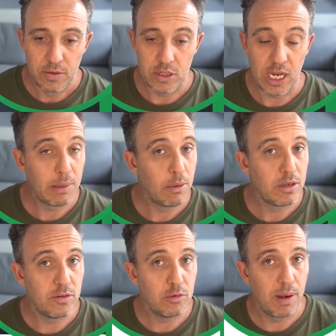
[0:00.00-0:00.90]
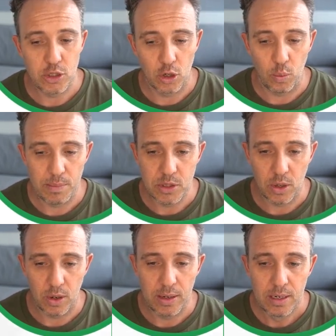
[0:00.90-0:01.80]
the second most viewed page on a
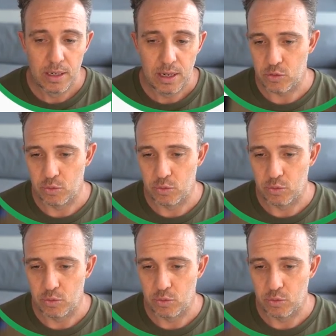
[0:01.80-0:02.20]
website. It's